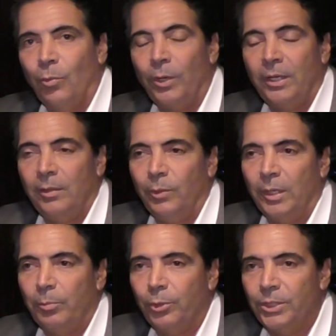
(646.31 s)
We,
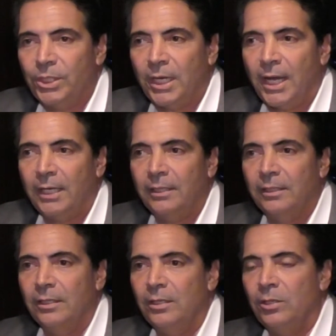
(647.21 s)
we appreciate,
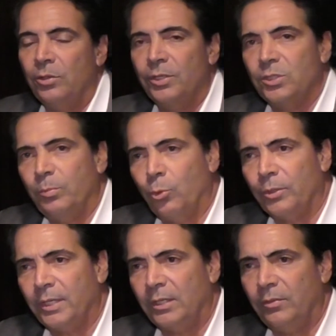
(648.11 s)
you know, the
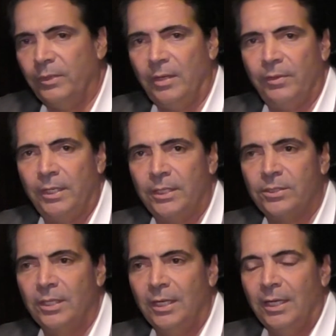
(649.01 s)
support that you've given us,